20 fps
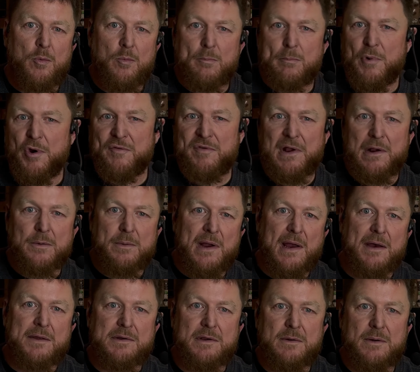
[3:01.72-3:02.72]
moving
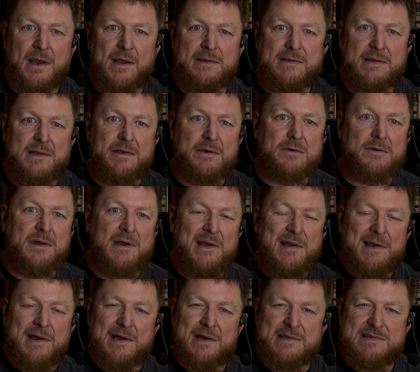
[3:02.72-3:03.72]
around a great deal.
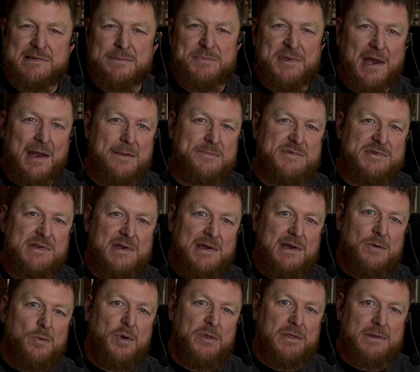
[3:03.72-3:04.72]
Sometimes
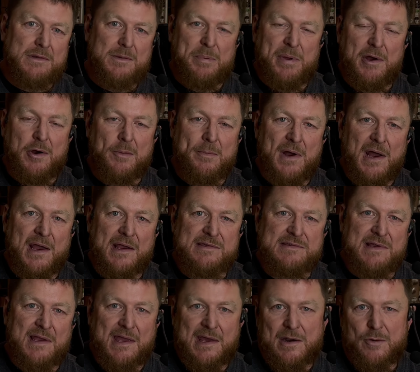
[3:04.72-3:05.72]
with the lapel mics,
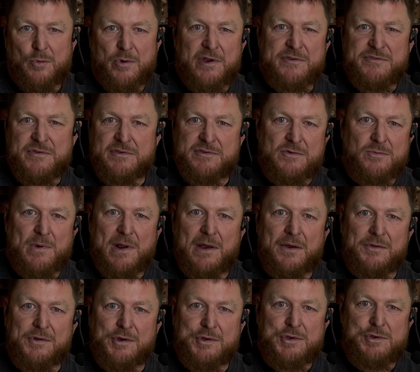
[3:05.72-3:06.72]
it kind of rustles
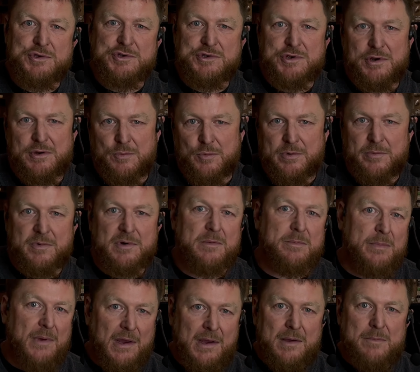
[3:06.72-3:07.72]
around on your shirt when we're
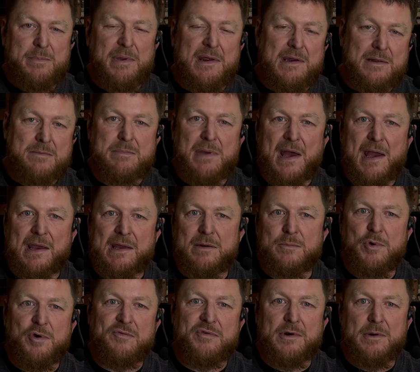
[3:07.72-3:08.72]
beating and banging and
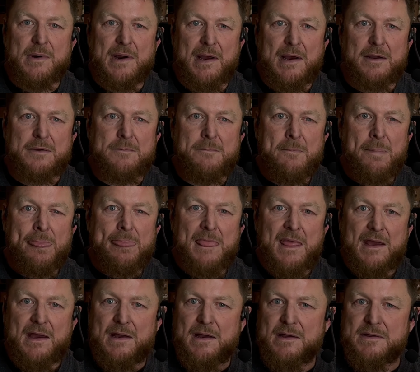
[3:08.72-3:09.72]
moving around.
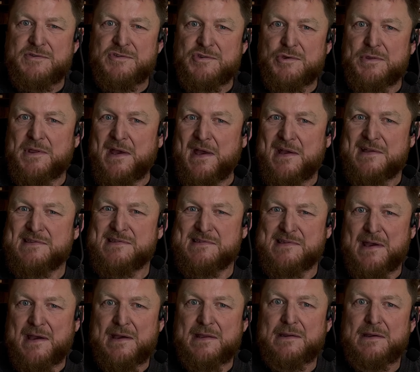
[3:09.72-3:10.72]
So the
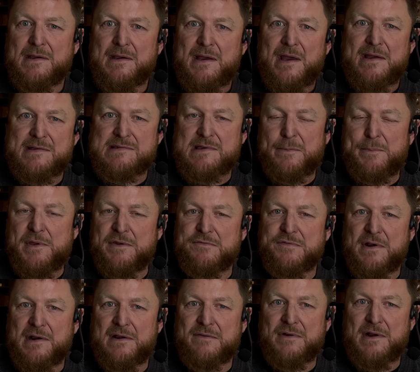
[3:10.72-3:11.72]
headset has come in
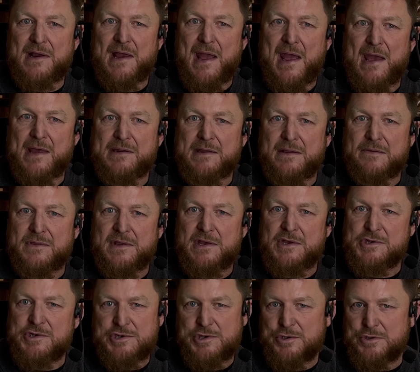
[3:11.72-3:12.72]
very handy. The
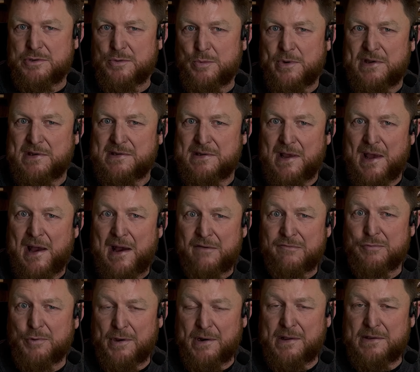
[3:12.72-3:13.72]
issue that we have
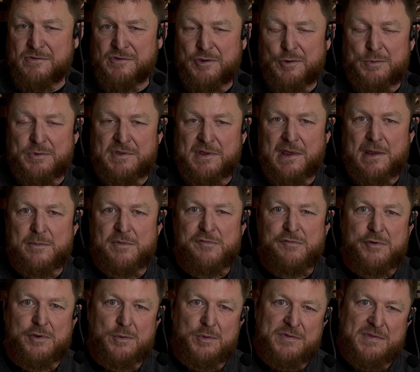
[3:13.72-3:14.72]
run into with the
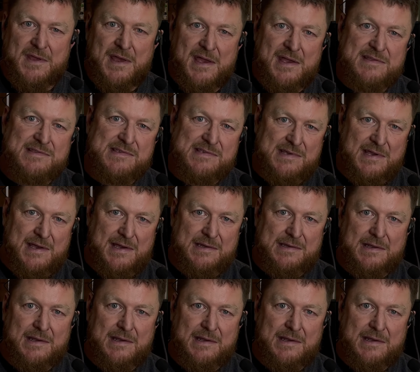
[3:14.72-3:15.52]
Kimafun with the headset